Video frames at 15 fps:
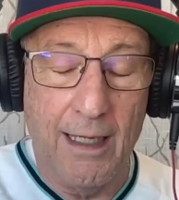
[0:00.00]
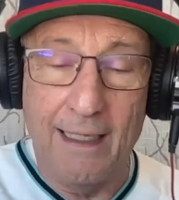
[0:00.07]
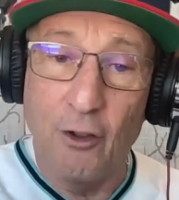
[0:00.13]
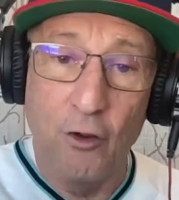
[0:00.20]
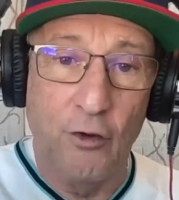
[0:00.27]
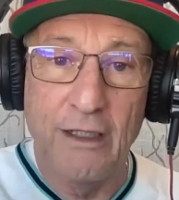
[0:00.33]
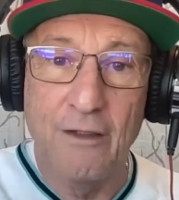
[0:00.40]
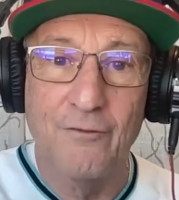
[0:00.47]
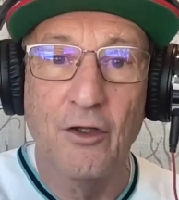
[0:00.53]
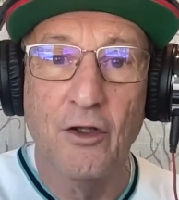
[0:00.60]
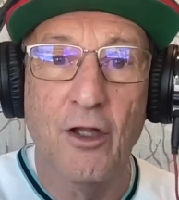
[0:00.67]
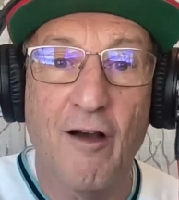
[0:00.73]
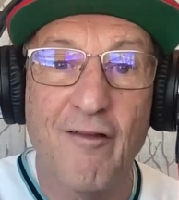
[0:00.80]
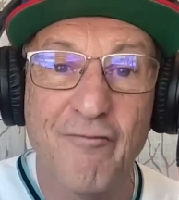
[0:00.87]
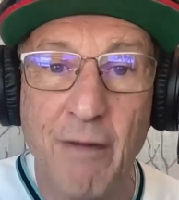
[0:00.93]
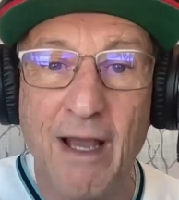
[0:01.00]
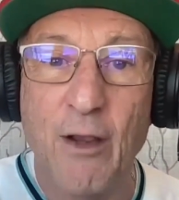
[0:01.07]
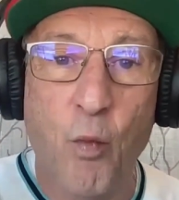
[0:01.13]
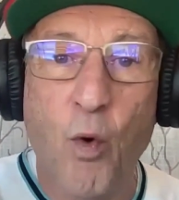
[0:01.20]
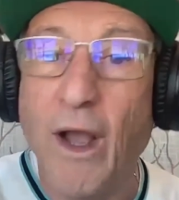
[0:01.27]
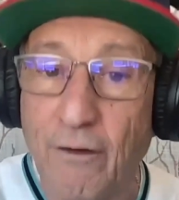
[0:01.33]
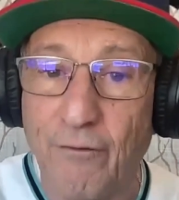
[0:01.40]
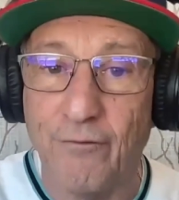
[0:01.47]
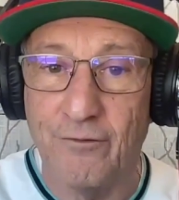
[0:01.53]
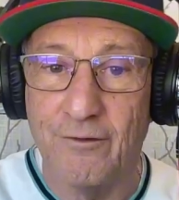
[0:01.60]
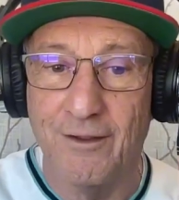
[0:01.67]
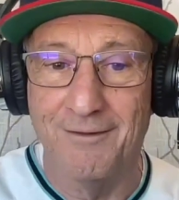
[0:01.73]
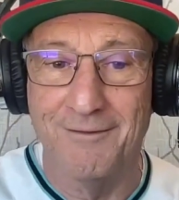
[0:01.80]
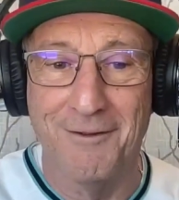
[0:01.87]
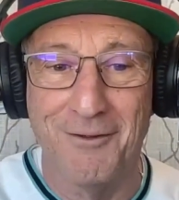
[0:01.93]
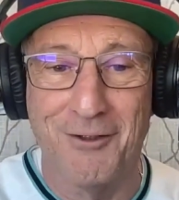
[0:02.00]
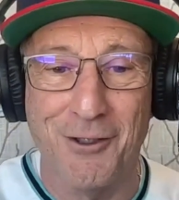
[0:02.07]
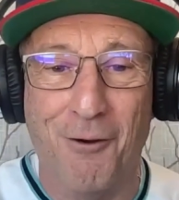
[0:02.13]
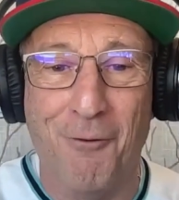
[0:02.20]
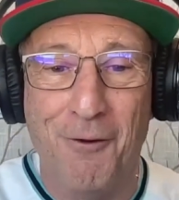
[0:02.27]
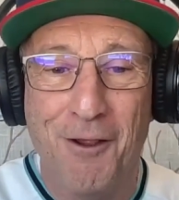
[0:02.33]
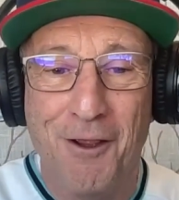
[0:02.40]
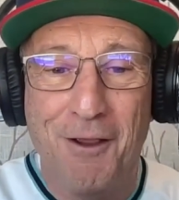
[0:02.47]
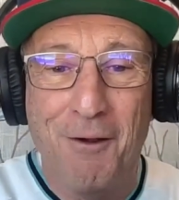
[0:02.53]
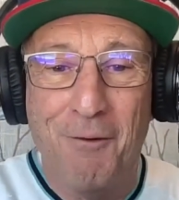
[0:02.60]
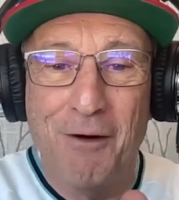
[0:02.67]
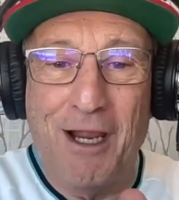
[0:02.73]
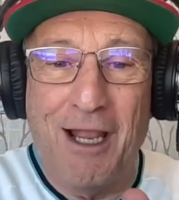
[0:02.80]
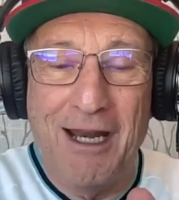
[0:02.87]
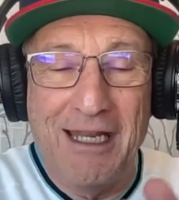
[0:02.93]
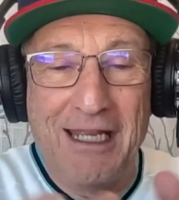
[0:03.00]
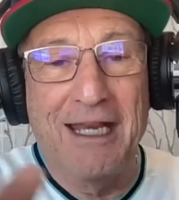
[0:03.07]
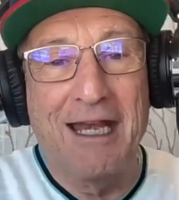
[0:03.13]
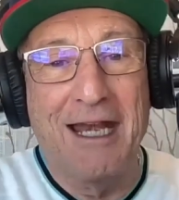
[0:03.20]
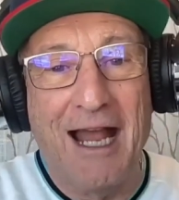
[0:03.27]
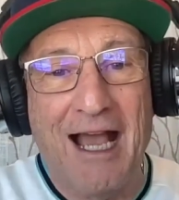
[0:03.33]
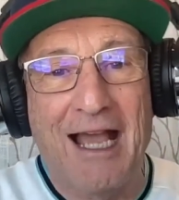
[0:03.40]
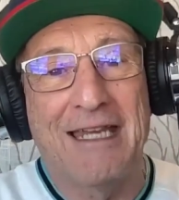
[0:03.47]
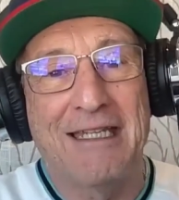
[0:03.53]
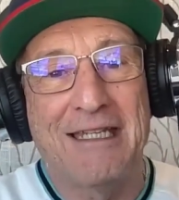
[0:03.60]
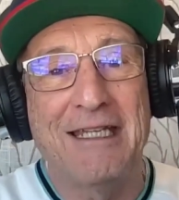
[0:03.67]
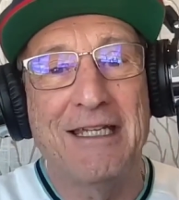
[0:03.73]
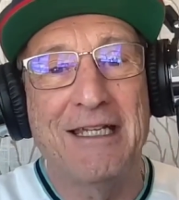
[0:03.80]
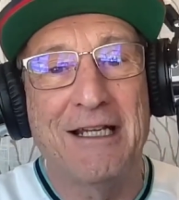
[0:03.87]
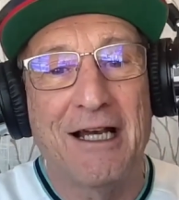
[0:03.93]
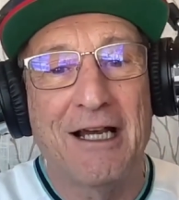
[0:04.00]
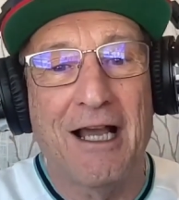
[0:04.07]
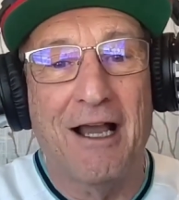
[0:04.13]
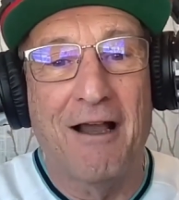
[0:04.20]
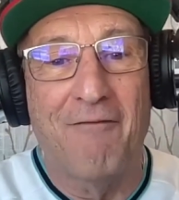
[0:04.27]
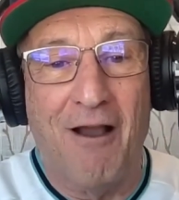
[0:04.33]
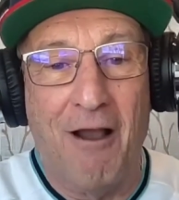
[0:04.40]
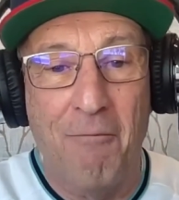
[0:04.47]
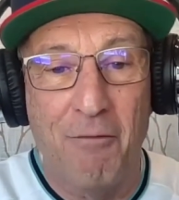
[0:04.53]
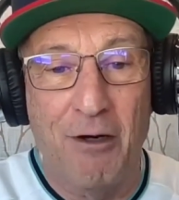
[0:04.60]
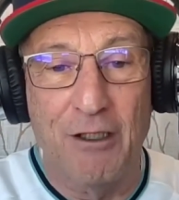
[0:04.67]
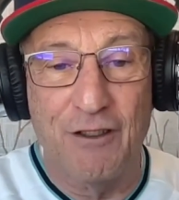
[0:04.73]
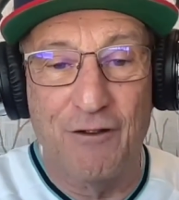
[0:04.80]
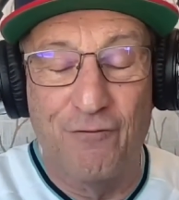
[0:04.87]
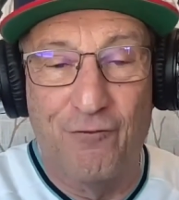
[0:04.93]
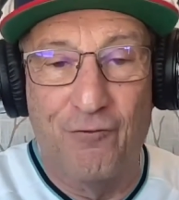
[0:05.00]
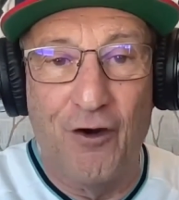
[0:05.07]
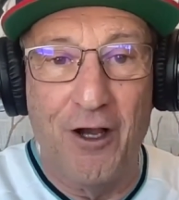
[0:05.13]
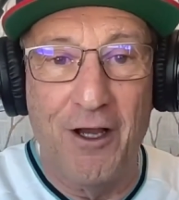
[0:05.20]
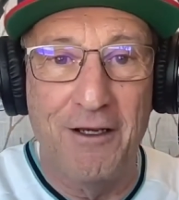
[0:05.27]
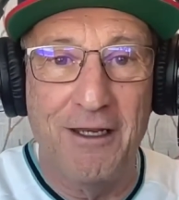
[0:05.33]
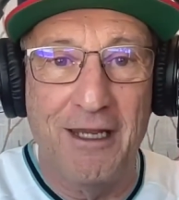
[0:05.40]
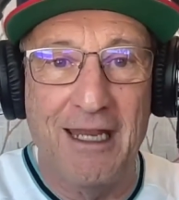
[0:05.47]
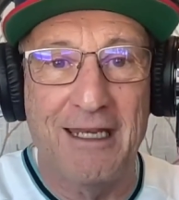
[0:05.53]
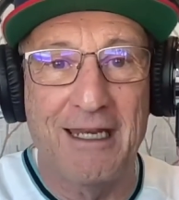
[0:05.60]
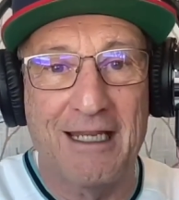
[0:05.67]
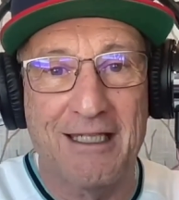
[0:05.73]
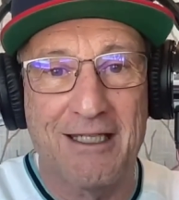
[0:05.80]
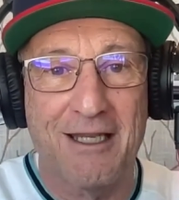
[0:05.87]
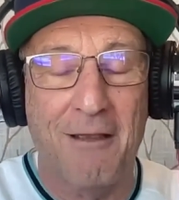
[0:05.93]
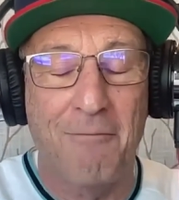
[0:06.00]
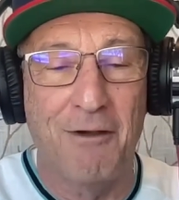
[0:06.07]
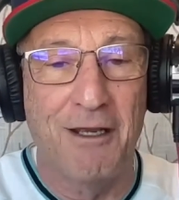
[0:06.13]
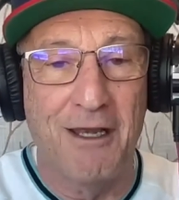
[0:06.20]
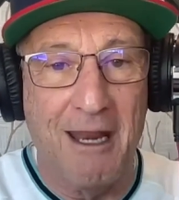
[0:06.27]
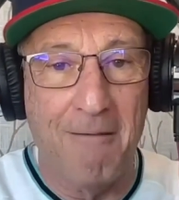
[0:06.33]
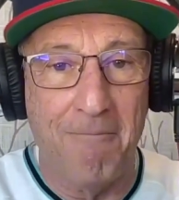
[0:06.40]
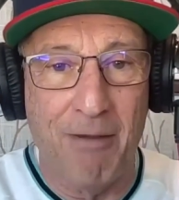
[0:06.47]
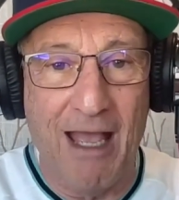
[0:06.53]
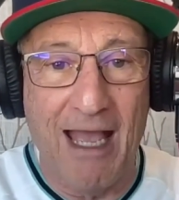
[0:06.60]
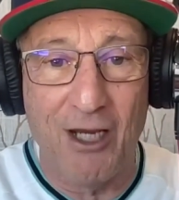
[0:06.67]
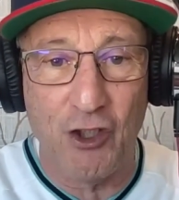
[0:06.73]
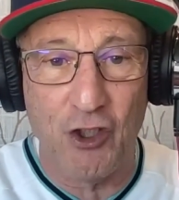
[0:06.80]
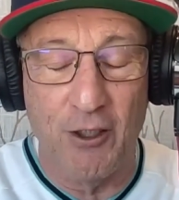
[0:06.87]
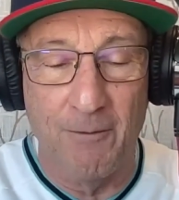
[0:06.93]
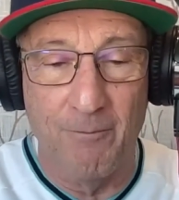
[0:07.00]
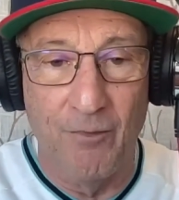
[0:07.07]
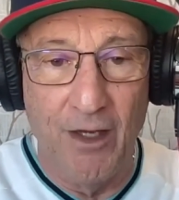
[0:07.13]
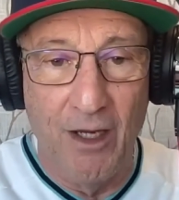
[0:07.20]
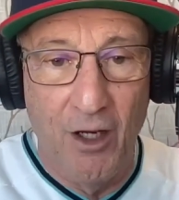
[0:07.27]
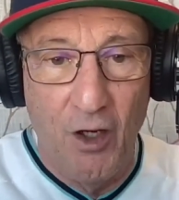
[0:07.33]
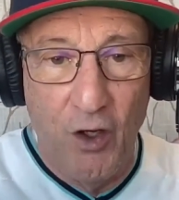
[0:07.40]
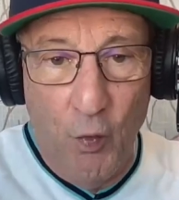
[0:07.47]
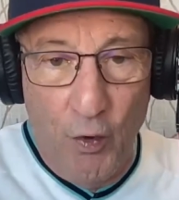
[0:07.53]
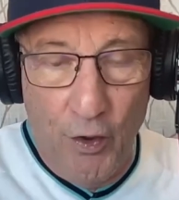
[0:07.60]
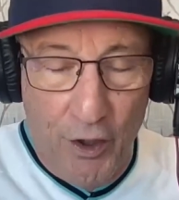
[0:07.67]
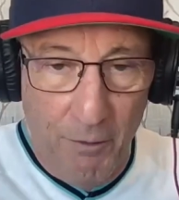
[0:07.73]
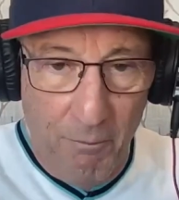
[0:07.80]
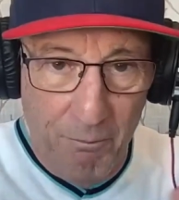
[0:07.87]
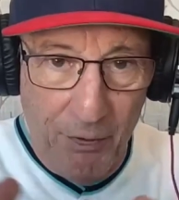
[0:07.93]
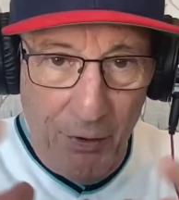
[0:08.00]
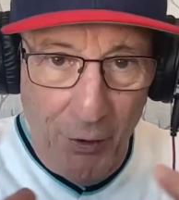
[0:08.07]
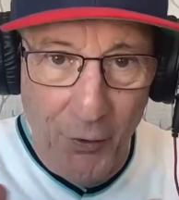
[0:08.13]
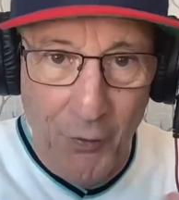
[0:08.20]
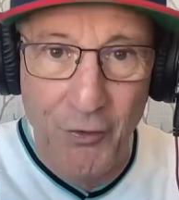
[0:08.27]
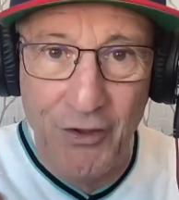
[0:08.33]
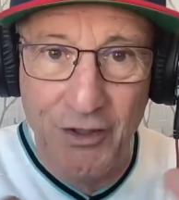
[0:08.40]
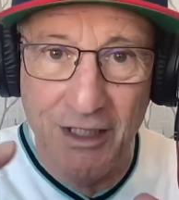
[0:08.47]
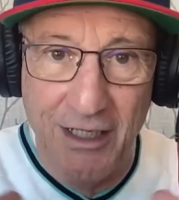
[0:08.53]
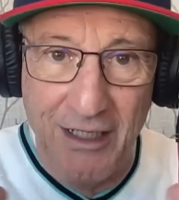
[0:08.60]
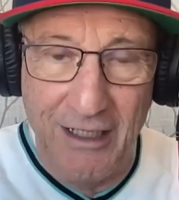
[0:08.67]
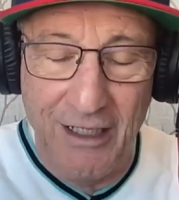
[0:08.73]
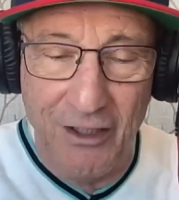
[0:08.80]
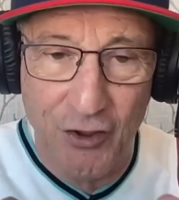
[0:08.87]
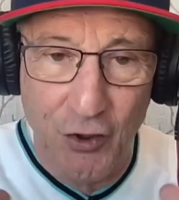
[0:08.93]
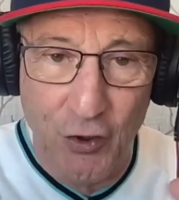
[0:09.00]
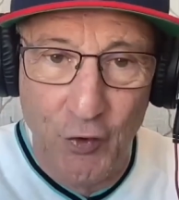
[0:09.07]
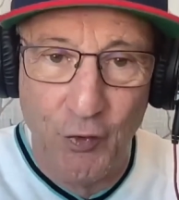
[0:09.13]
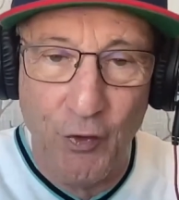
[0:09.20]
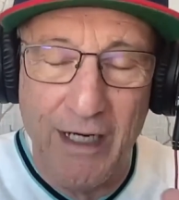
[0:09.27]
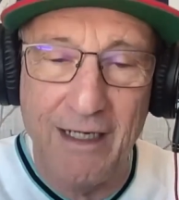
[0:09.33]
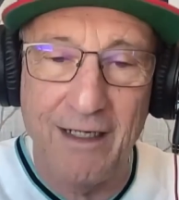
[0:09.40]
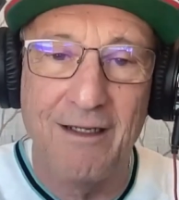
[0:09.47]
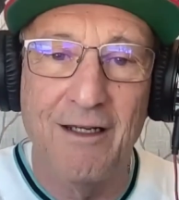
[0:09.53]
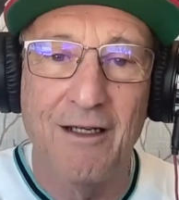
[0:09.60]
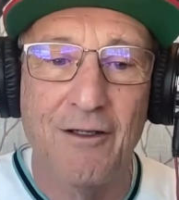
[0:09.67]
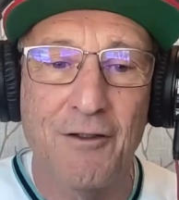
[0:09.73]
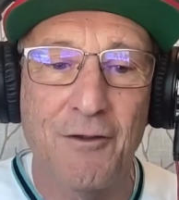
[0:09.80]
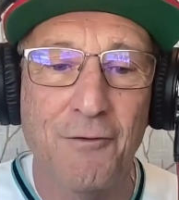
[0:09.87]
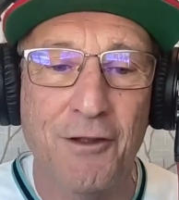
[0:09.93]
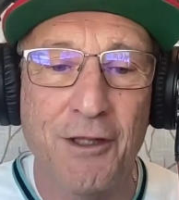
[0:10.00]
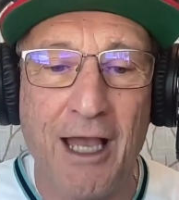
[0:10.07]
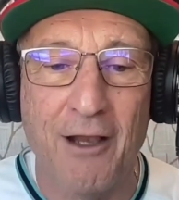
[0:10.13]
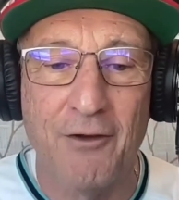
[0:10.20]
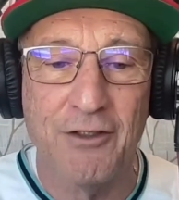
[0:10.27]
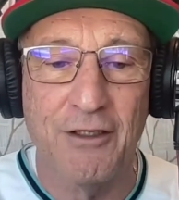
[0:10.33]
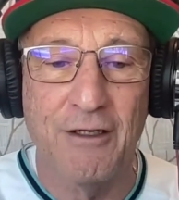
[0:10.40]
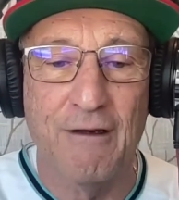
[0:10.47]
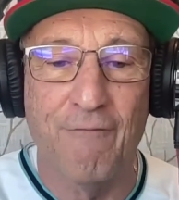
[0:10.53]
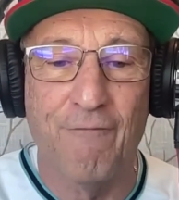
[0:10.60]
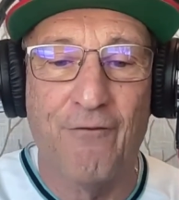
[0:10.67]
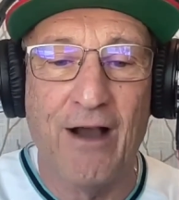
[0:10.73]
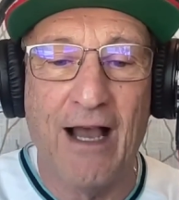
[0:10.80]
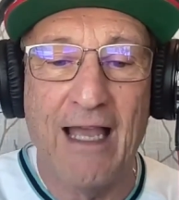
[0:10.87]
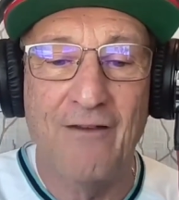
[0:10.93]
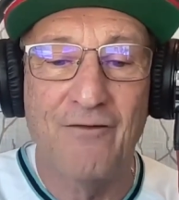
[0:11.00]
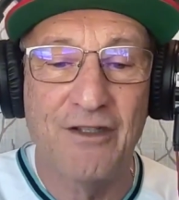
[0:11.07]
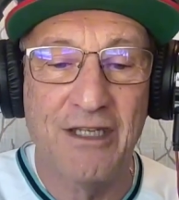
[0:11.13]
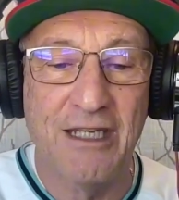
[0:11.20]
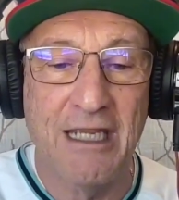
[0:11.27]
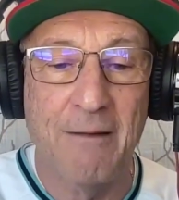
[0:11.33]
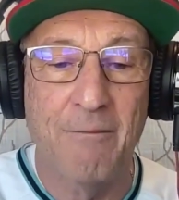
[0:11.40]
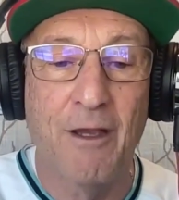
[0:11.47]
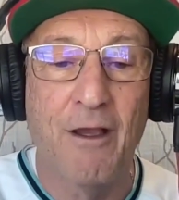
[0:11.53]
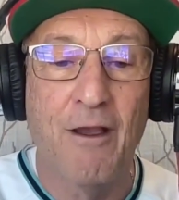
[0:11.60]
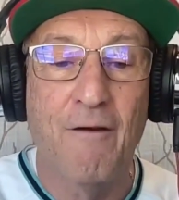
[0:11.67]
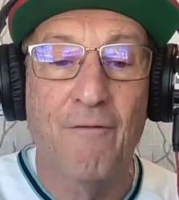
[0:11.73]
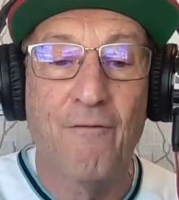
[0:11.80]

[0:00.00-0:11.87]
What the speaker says: I don't even love my wife." So we kind of get an idea of how much fun and excitement and passion were composed in this great 2005 team,